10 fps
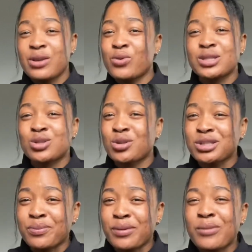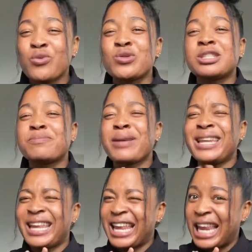was such a problem. We
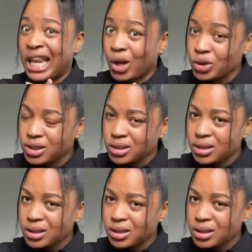spend a lot.